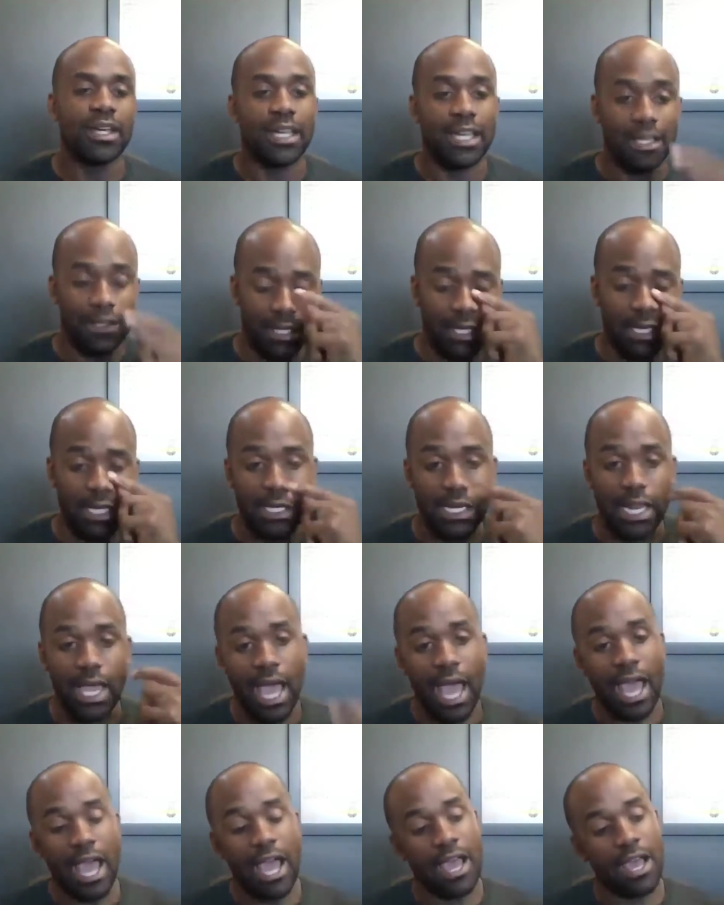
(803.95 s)
And then
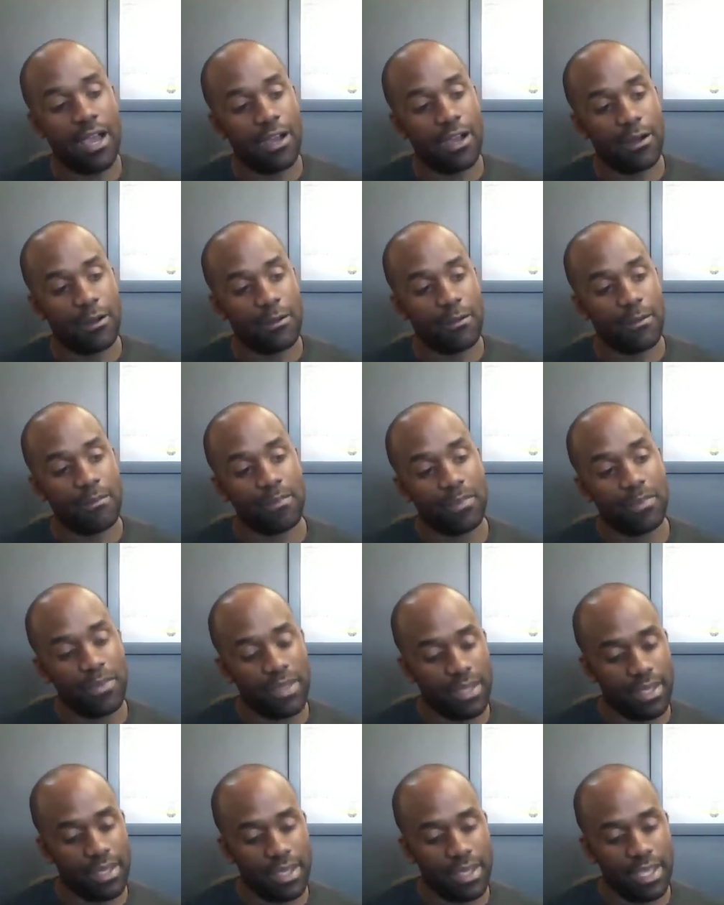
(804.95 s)
um,
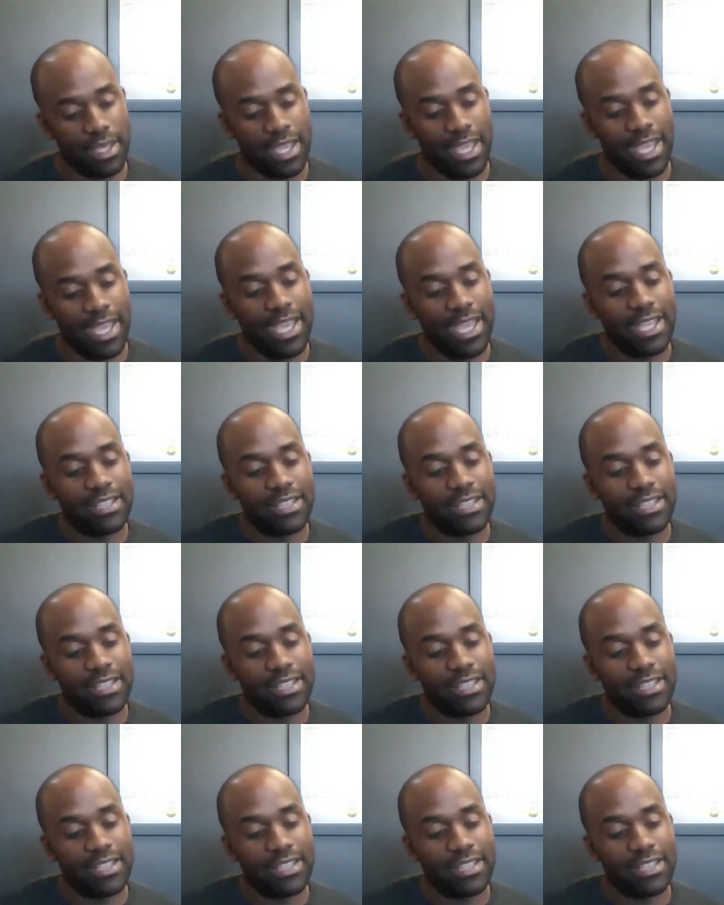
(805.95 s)

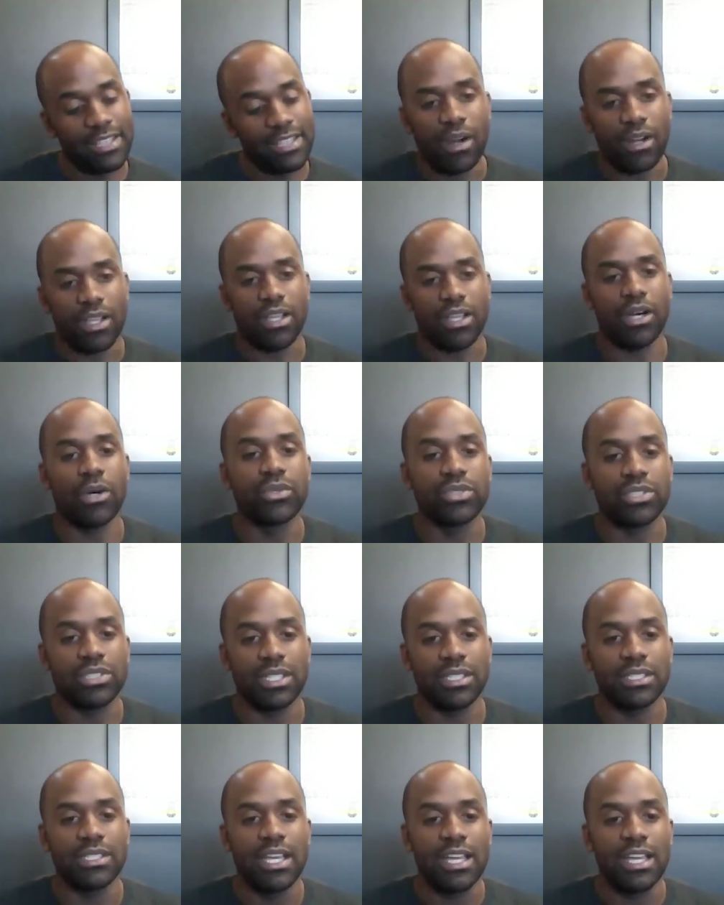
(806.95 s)
inside the gym with our
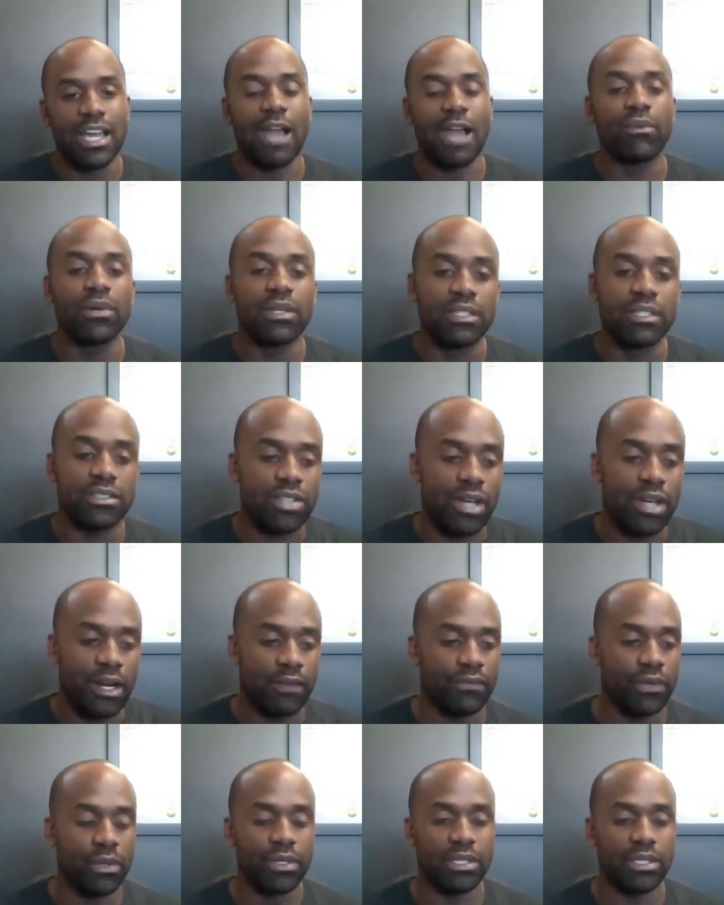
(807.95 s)
coaches, I really try to
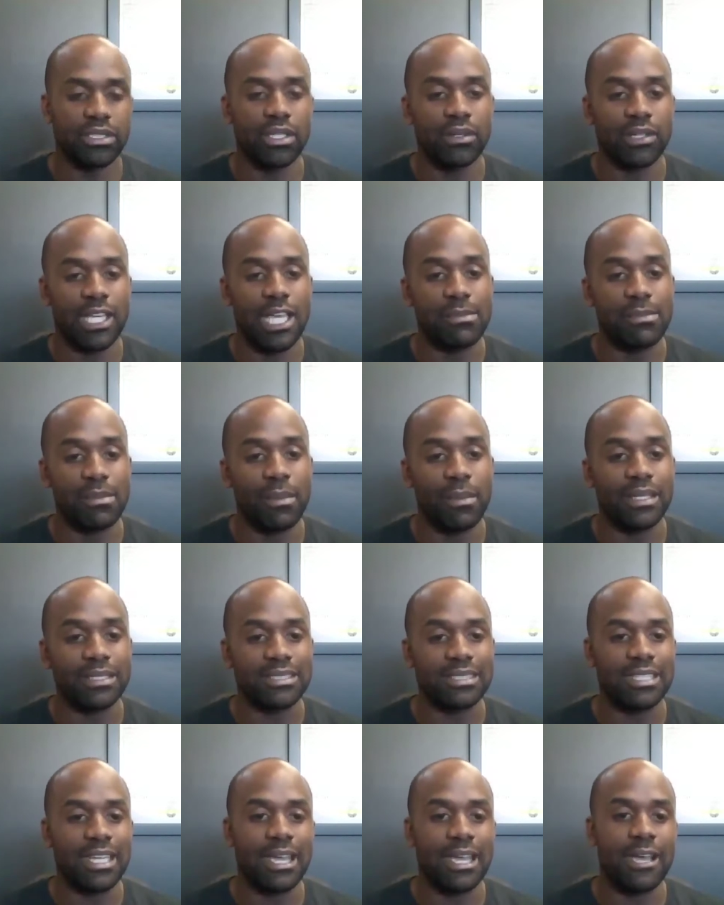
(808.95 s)
focus on keeping my
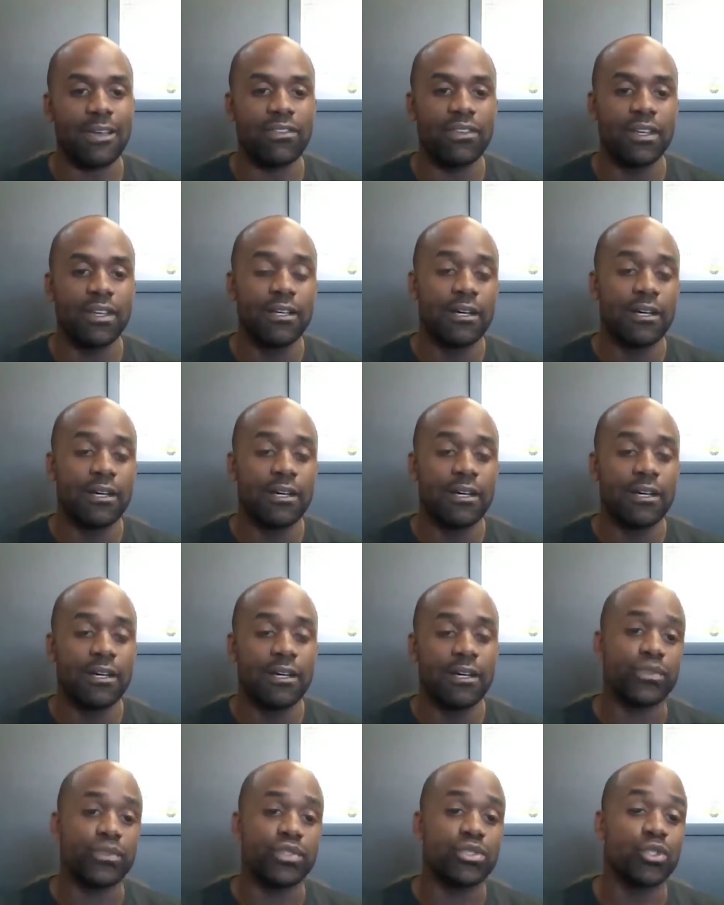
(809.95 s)
staff
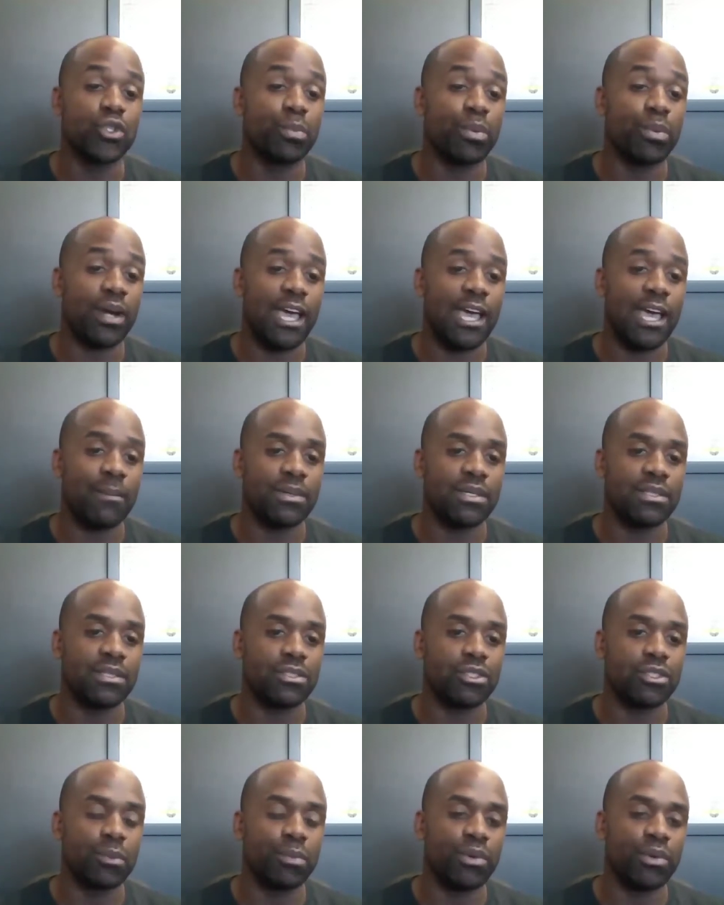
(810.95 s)
um, super happy,
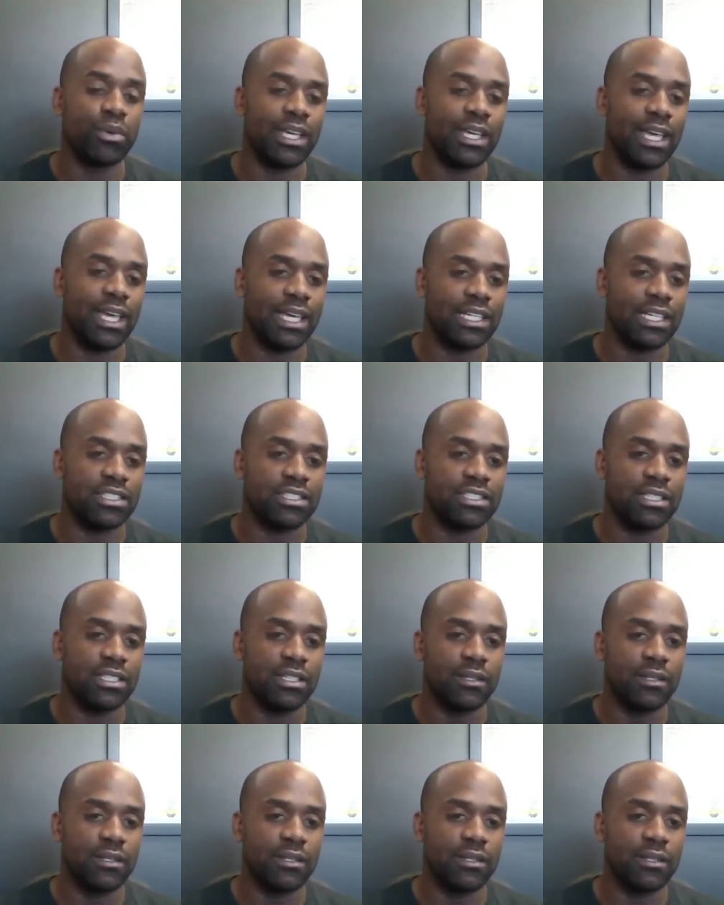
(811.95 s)
super engaged.